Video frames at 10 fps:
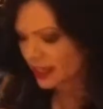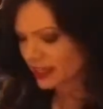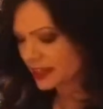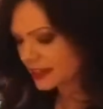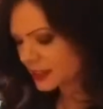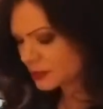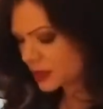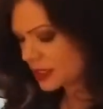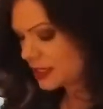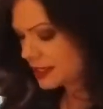It can
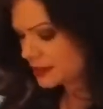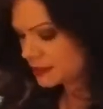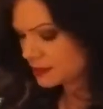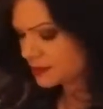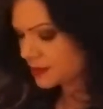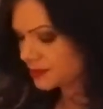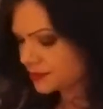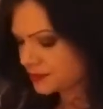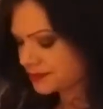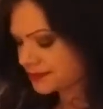be,
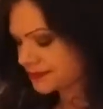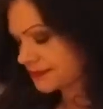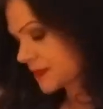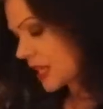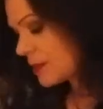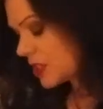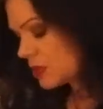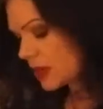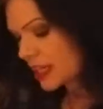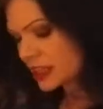I mean, you
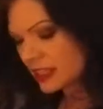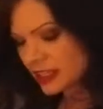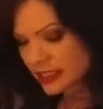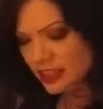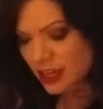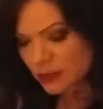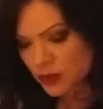might think at times you're